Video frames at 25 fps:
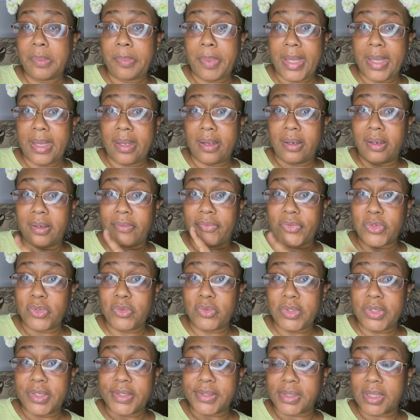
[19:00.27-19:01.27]
pair a few
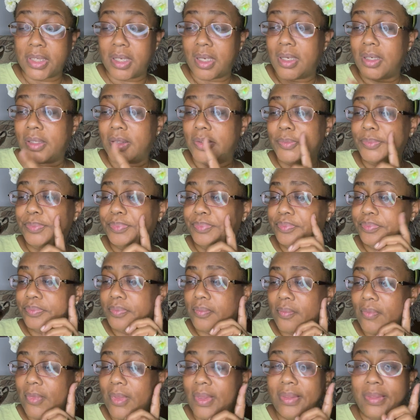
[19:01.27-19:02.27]
years ago.
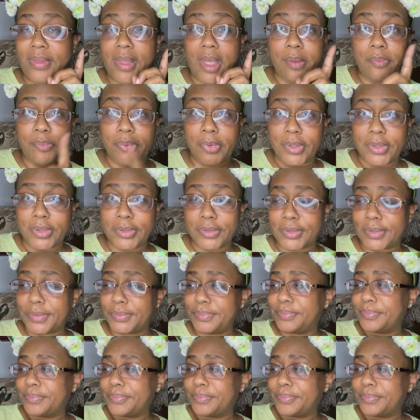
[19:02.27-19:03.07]
They broke.